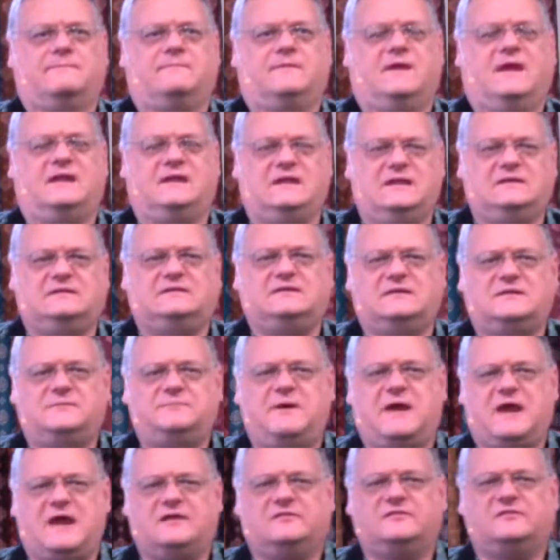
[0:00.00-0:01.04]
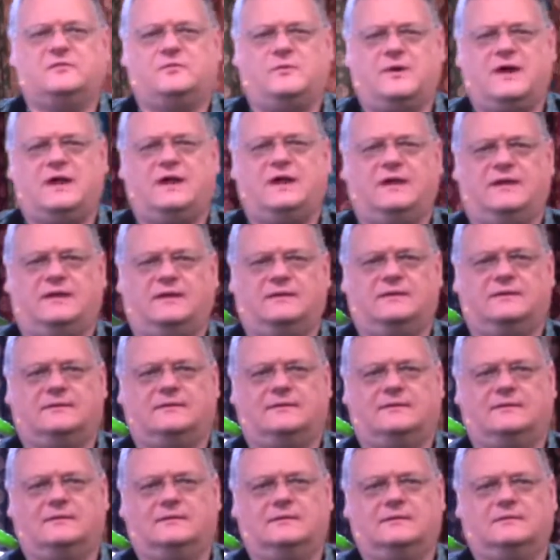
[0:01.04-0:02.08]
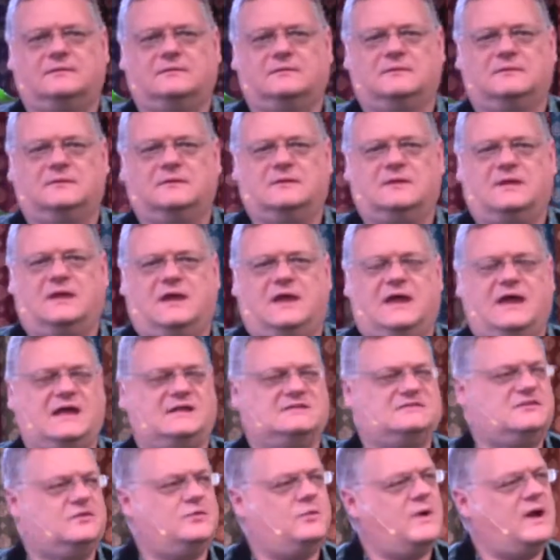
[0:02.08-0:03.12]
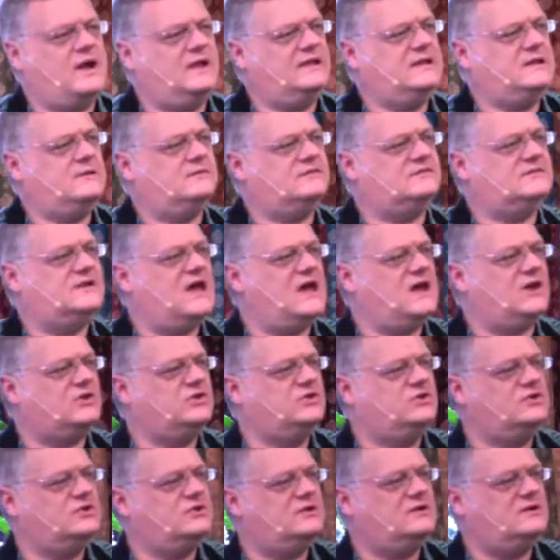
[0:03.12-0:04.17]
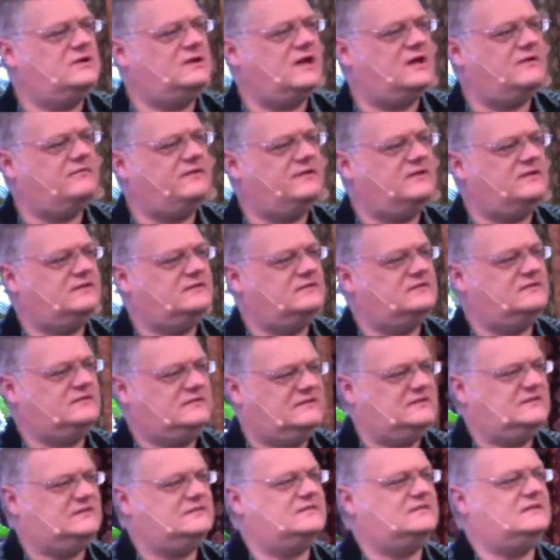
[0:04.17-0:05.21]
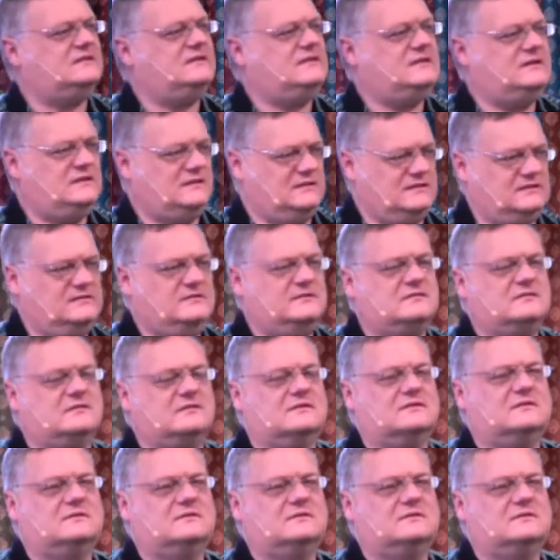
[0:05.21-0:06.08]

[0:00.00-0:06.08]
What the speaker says: And he did pass away. And so while he was not cured of his dis-ease,